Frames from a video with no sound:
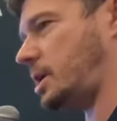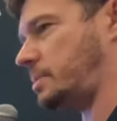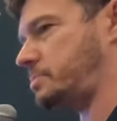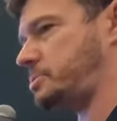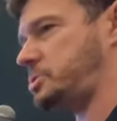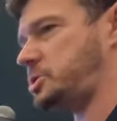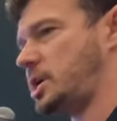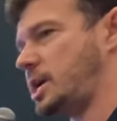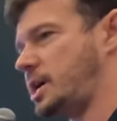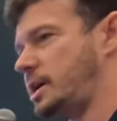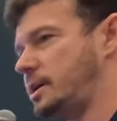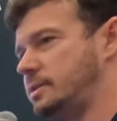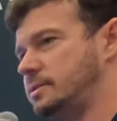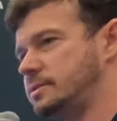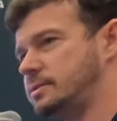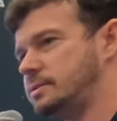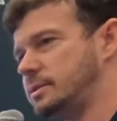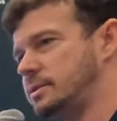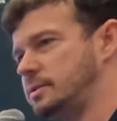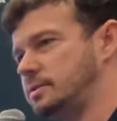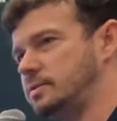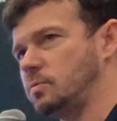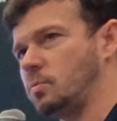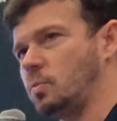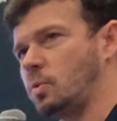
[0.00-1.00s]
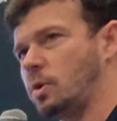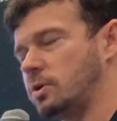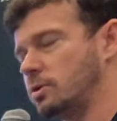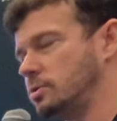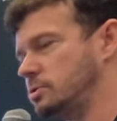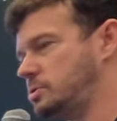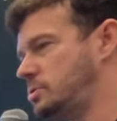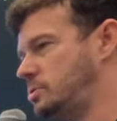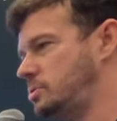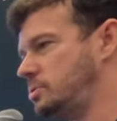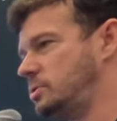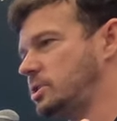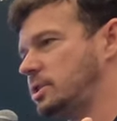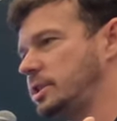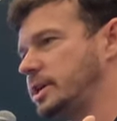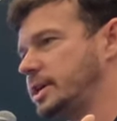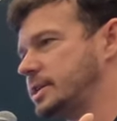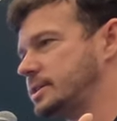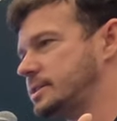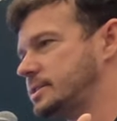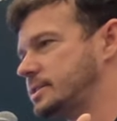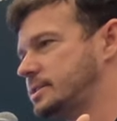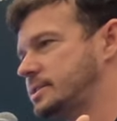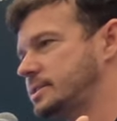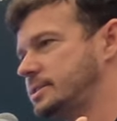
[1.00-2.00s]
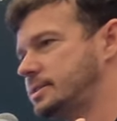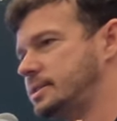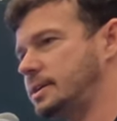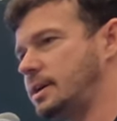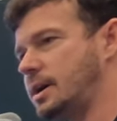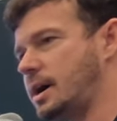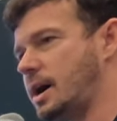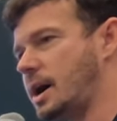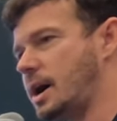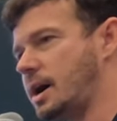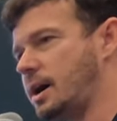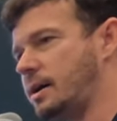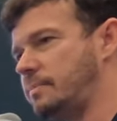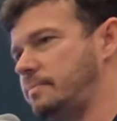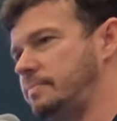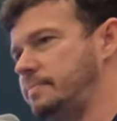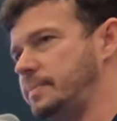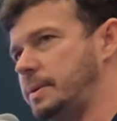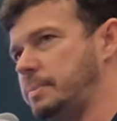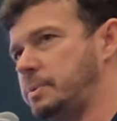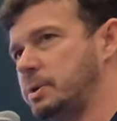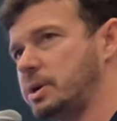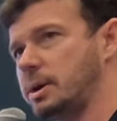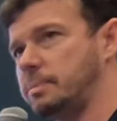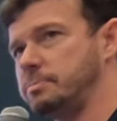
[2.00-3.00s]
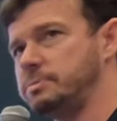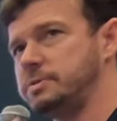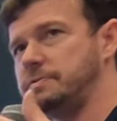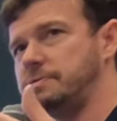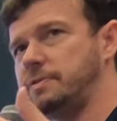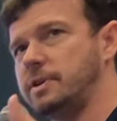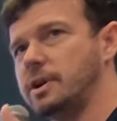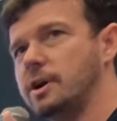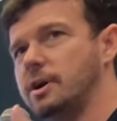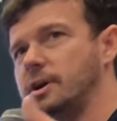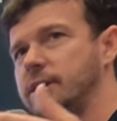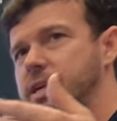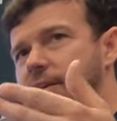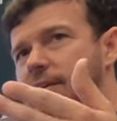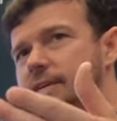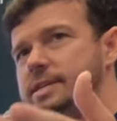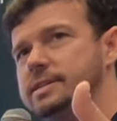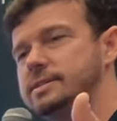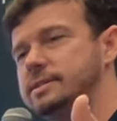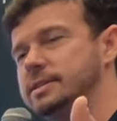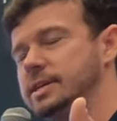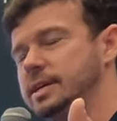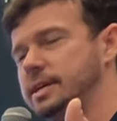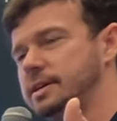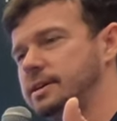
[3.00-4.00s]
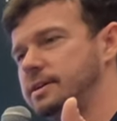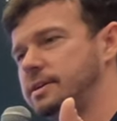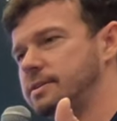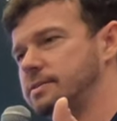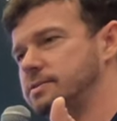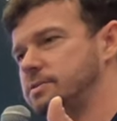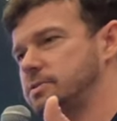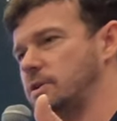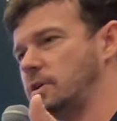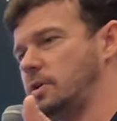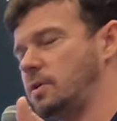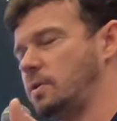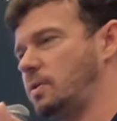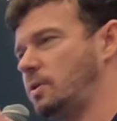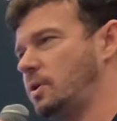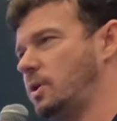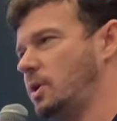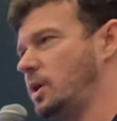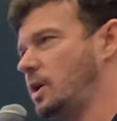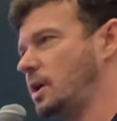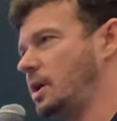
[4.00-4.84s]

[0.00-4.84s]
up chains in one or two clicks. Um, it becomes very easy. So